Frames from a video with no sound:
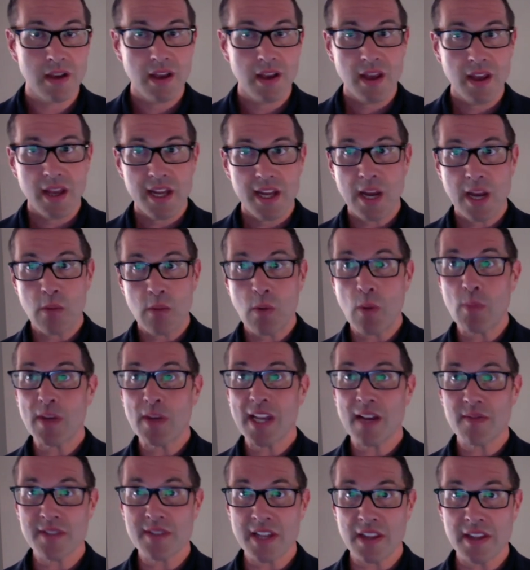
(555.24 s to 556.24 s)
Now, when we
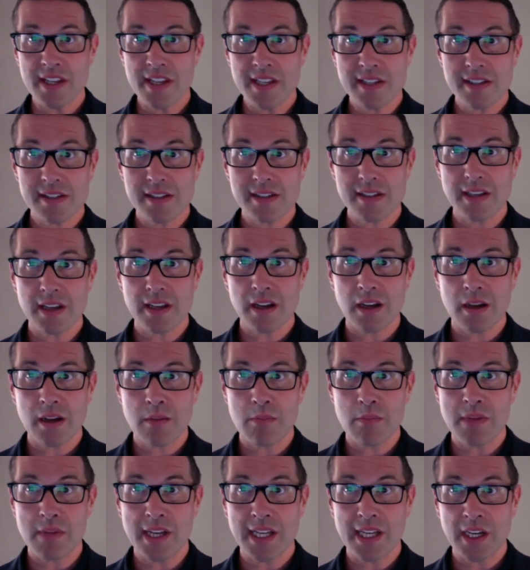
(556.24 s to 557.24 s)
have done this
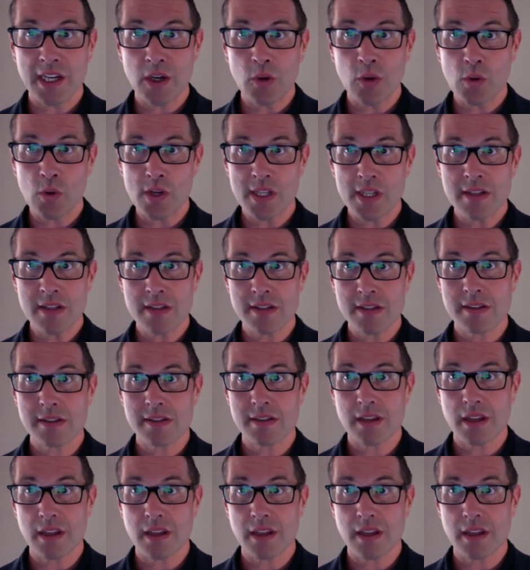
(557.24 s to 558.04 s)
in an audience,